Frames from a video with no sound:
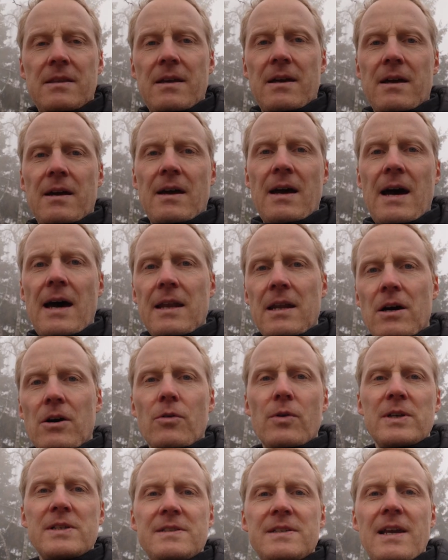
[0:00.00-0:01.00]
The other
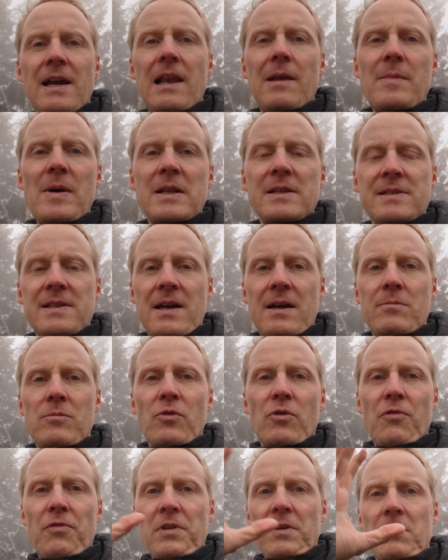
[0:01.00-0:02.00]
O S D elements, I
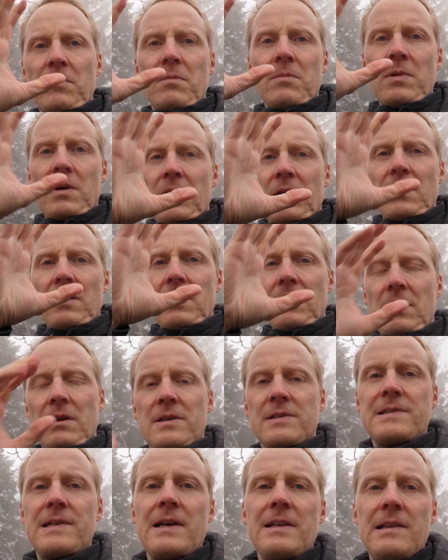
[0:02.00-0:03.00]
moved them
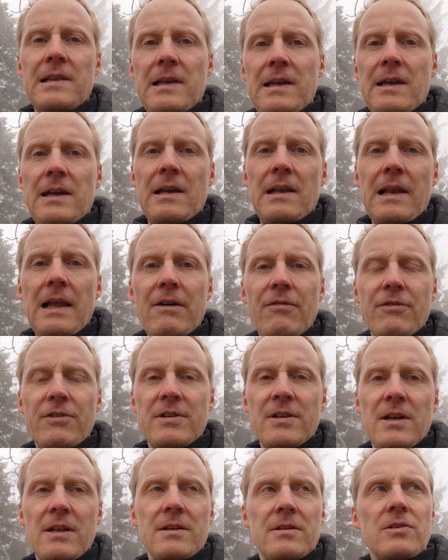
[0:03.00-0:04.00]
slightly
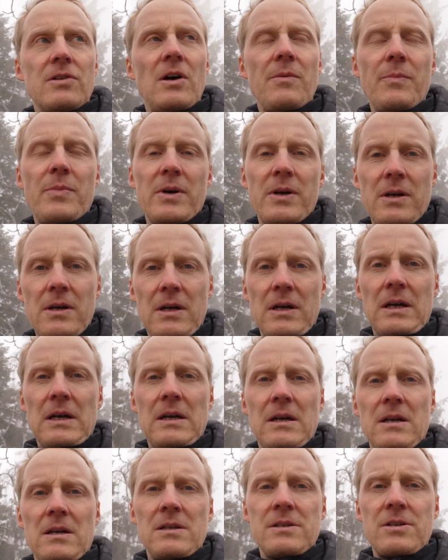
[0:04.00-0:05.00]
left and top,
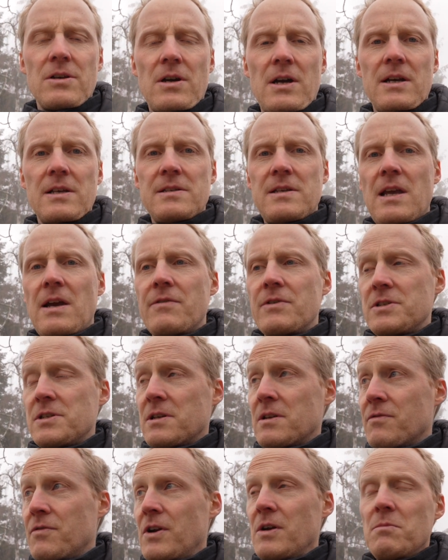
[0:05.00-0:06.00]
so I see
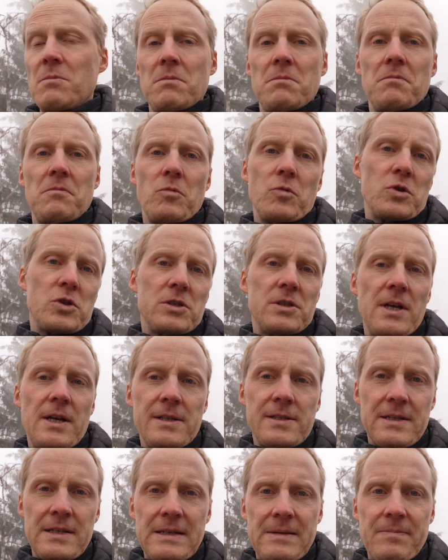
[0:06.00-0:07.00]
everything in frame, which is
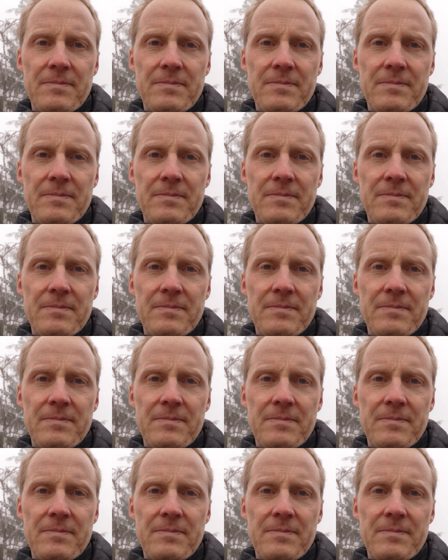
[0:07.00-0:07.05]
nice.